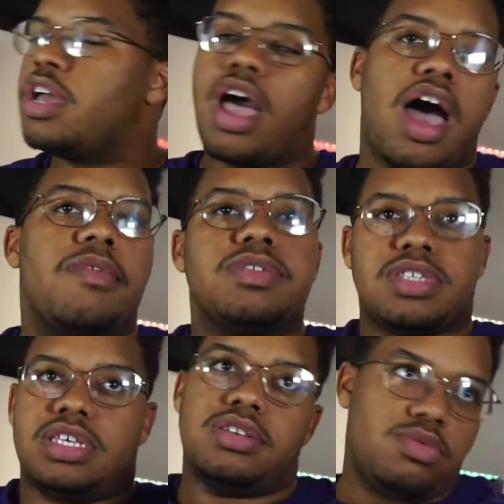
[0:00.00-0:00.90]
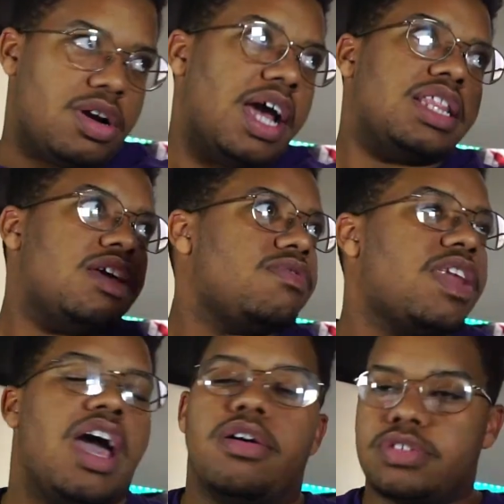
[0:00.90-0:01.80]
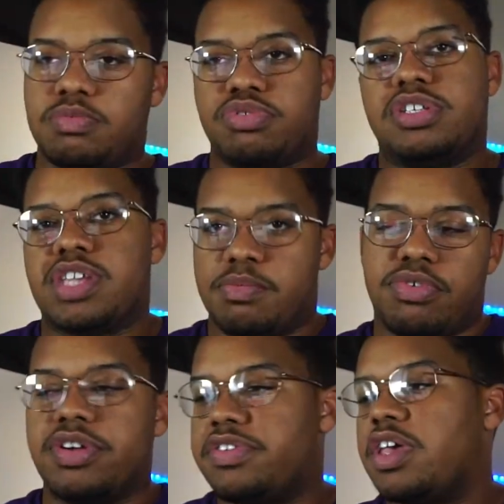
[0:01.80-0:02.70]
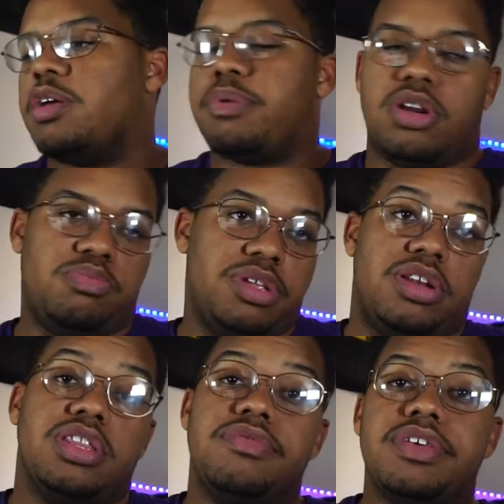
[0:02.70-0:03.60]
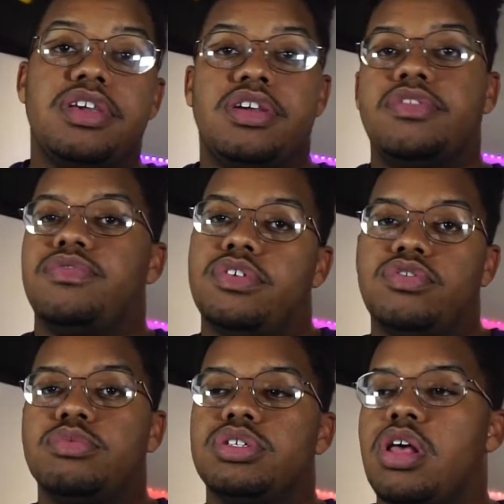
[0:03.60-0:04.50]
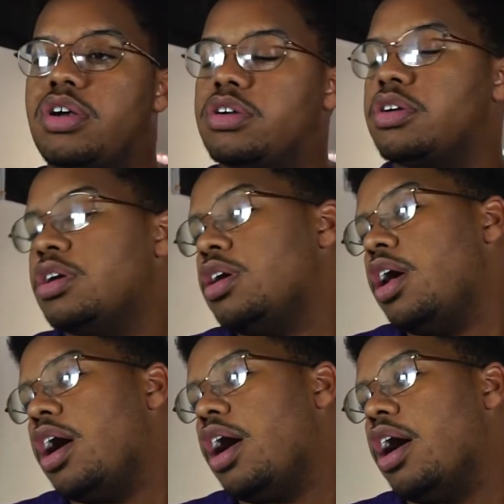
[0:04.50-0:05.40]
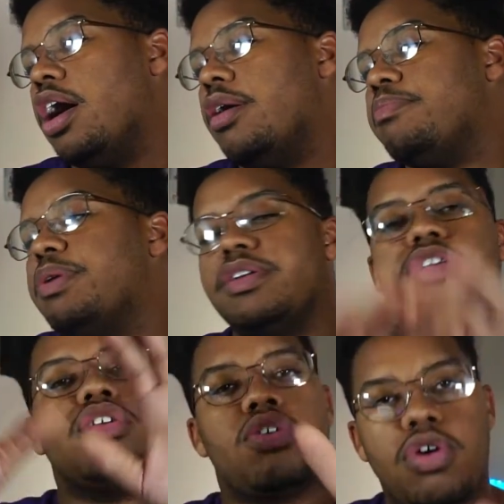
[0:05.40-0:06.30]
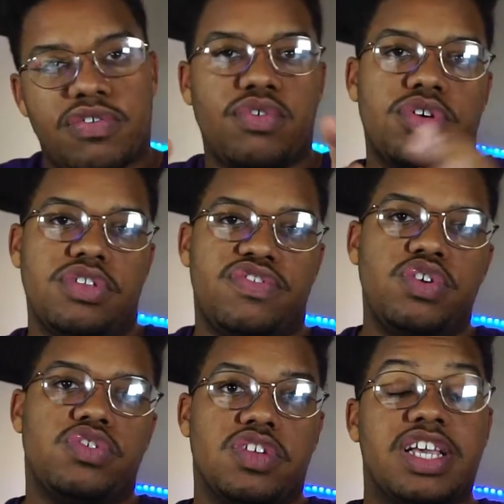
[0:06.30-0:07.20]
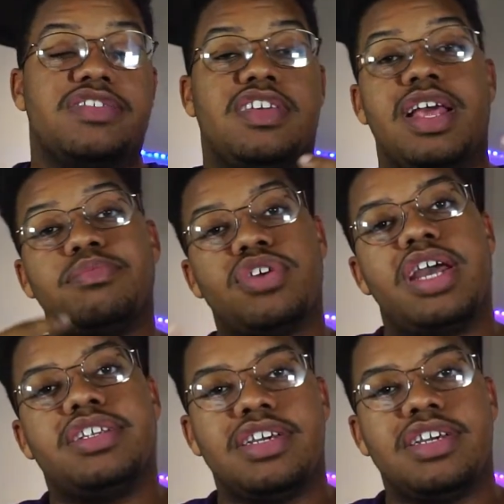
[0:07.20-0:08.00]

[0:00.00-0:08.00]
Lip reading: Obviously where I live now is a pretty temporary setup. I don't plan on living here for too much longer. But going forward in the future, like I said, I'm trying to